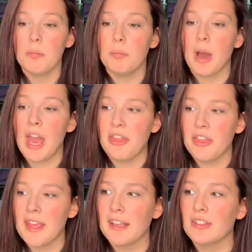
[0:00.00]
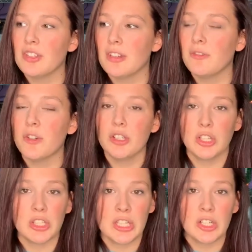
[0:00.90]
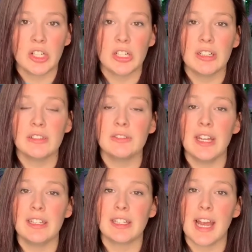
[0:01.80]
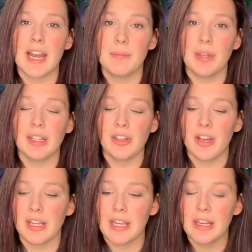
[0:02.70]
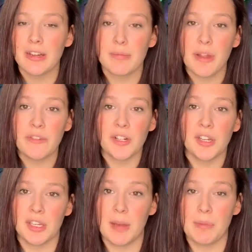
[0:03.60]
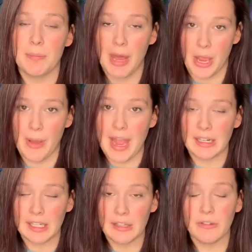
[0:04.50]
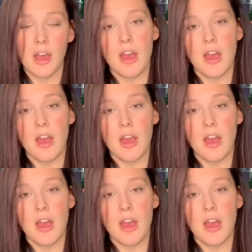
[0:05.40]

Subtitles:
But I think just for a learning curve and to kind of be like, look, here's my first attempt at bioactive,